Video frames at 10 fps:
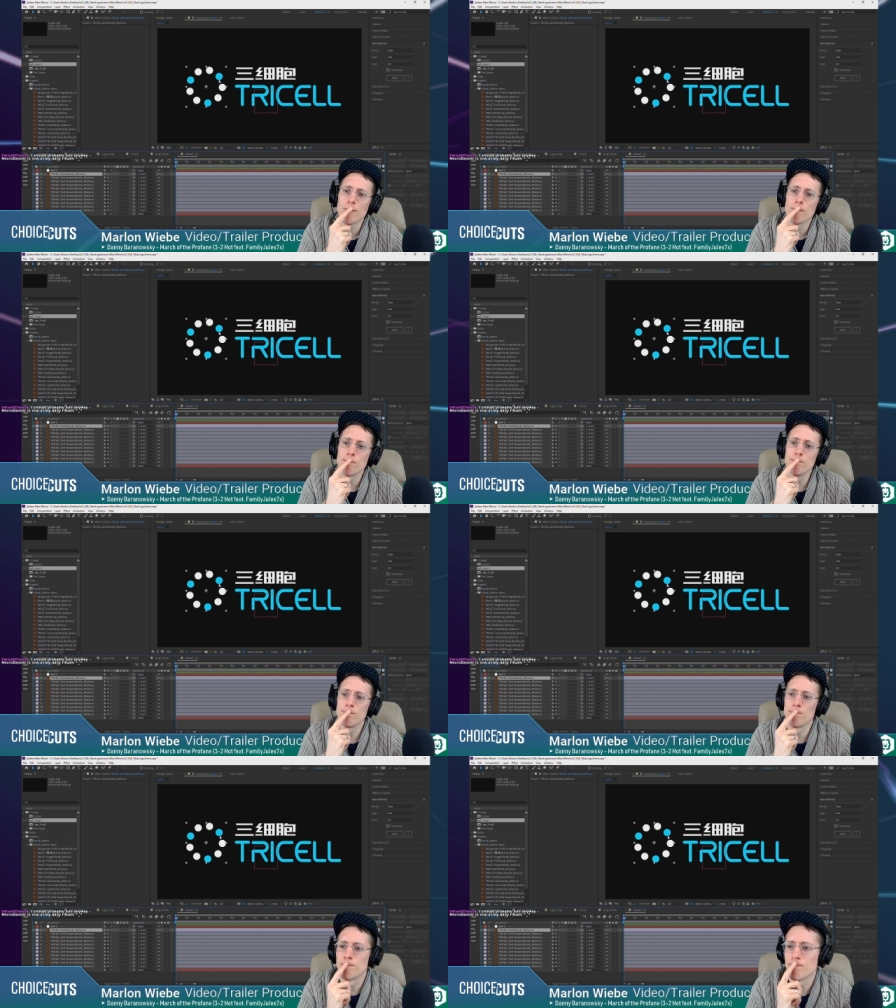
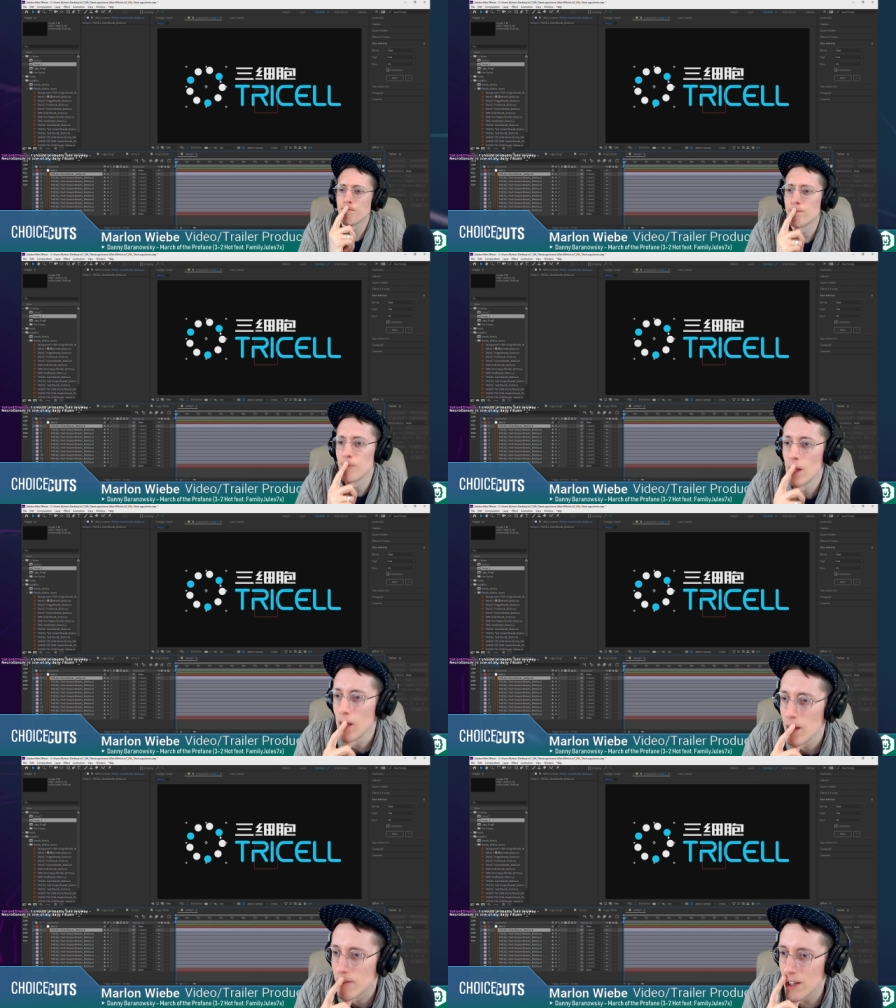I
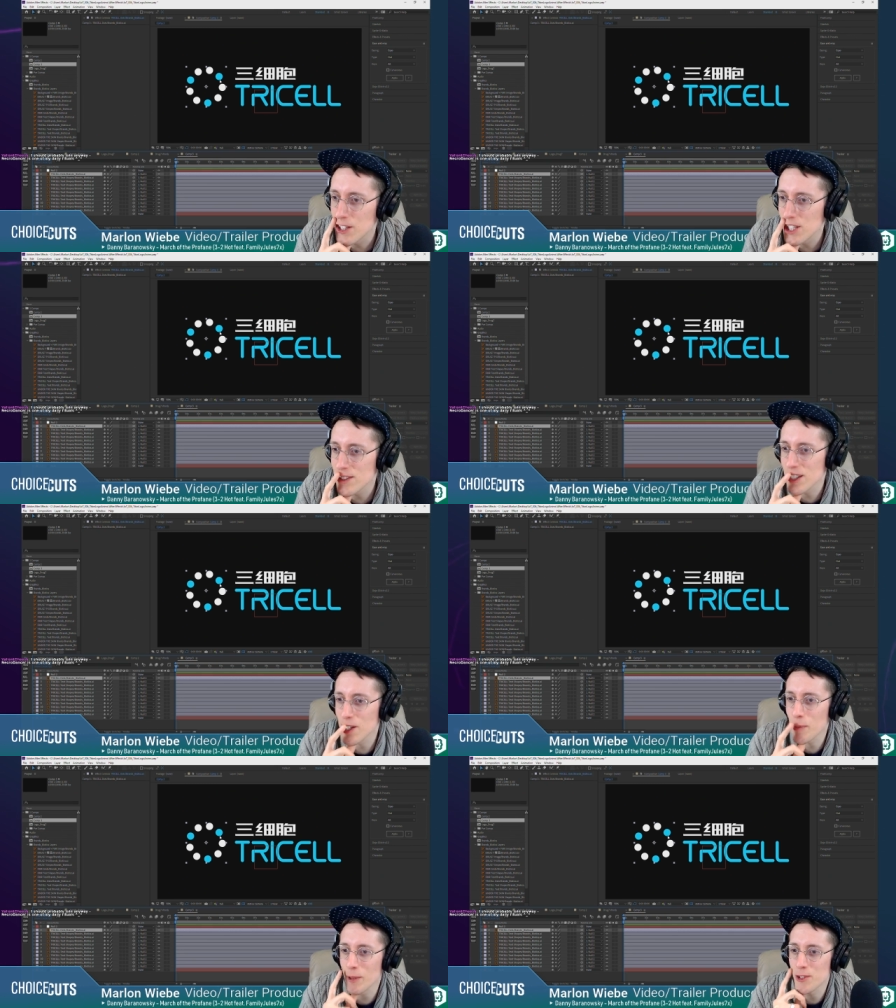think she says I
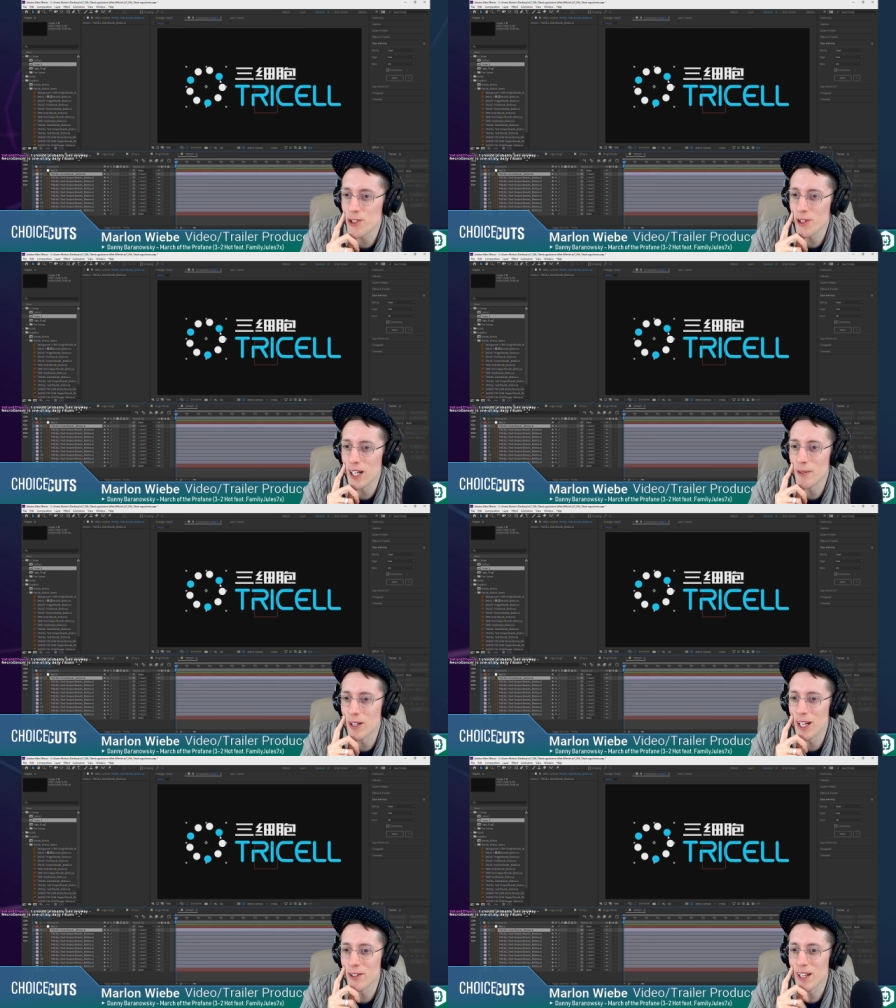probably should join anyway.
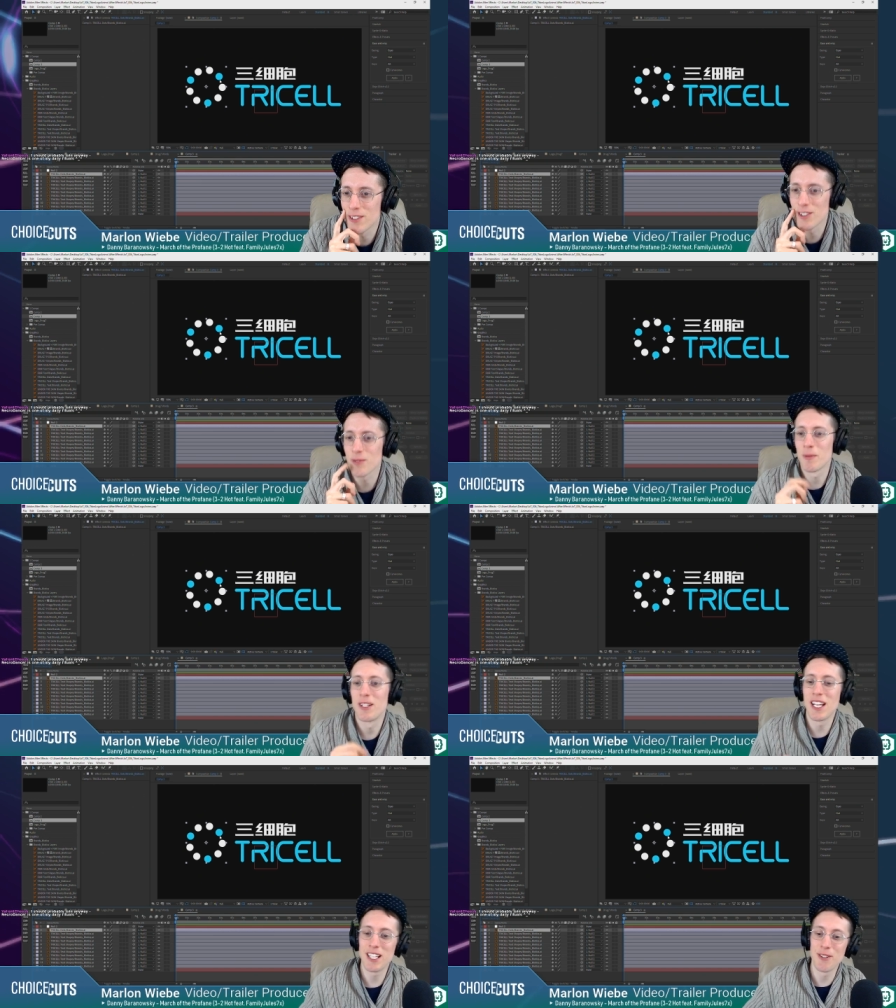Necrodancer is one of my
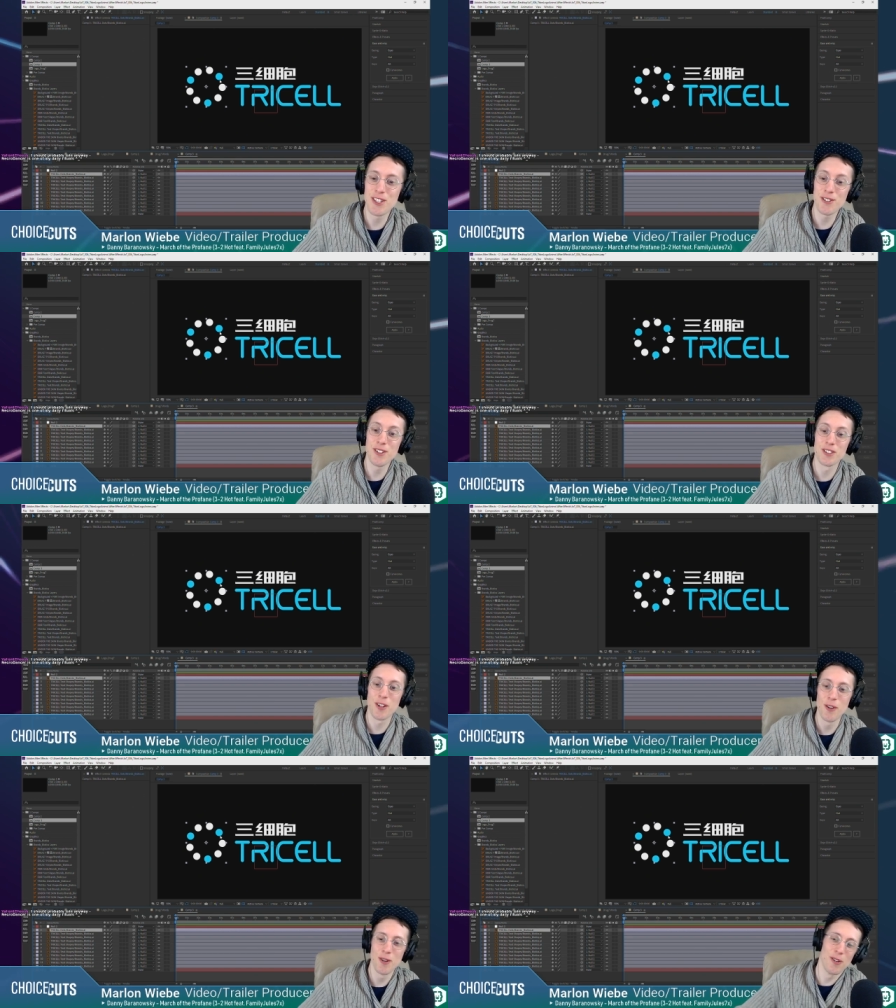daily rituals.
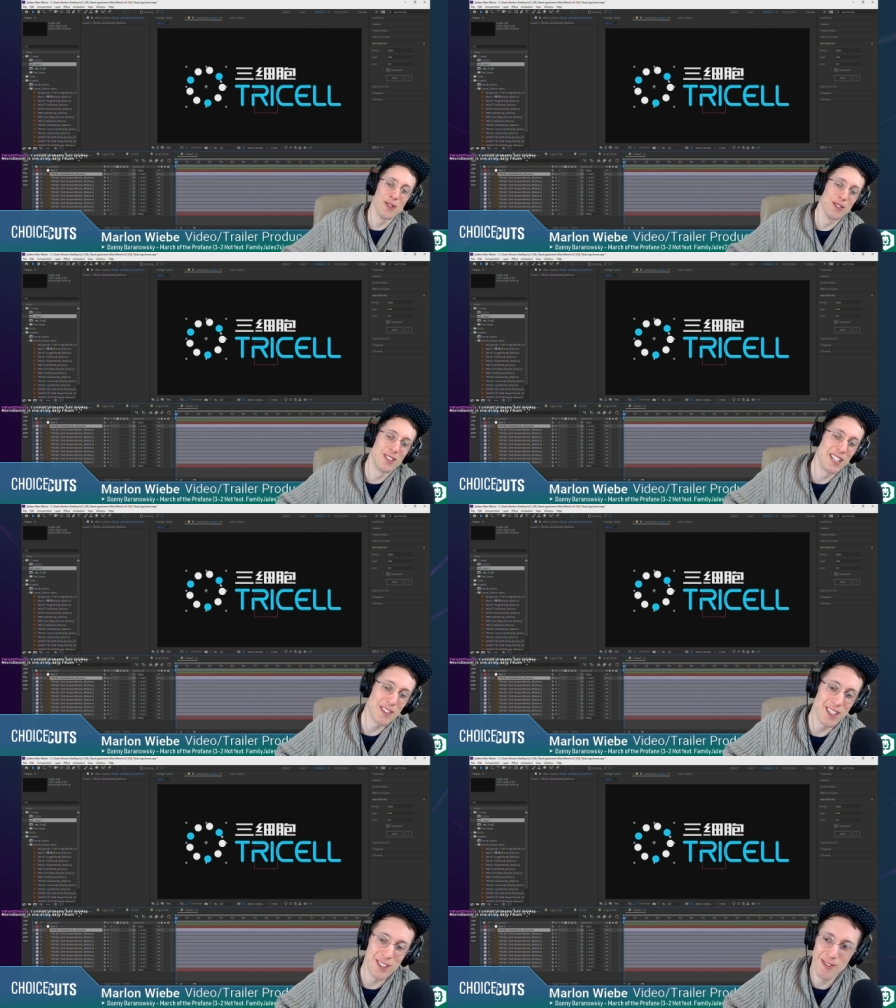Oh,
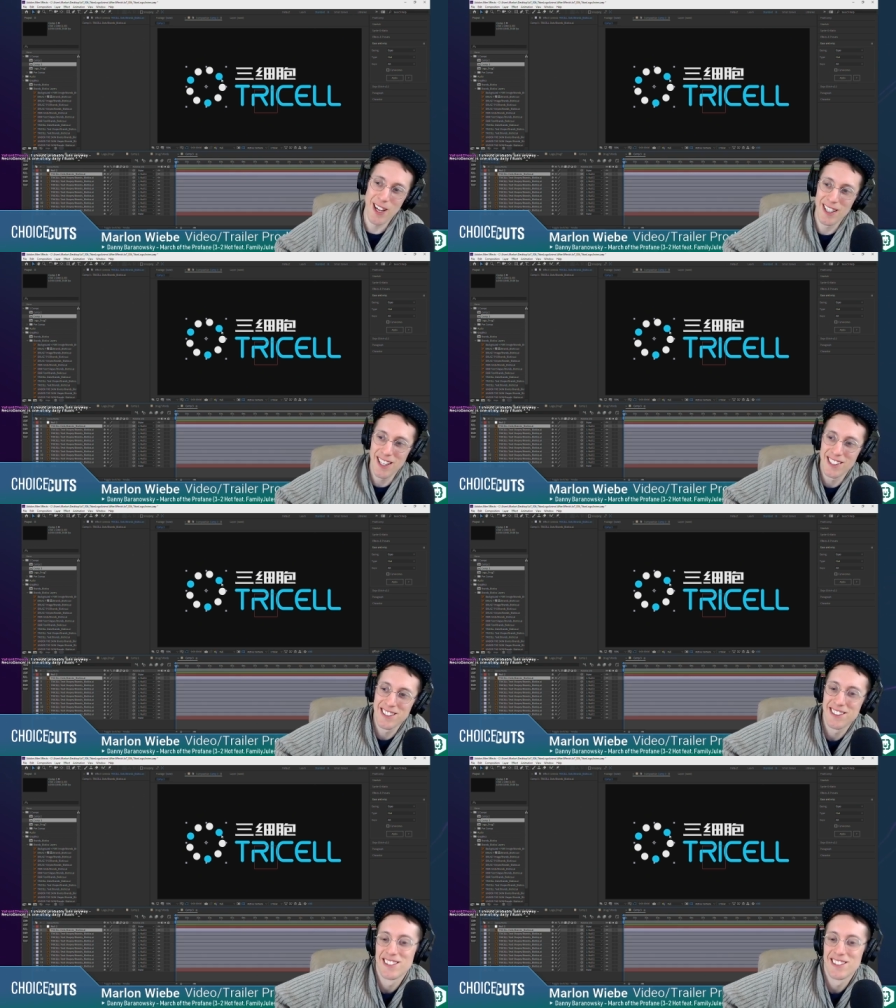Necrodancer fan, nice.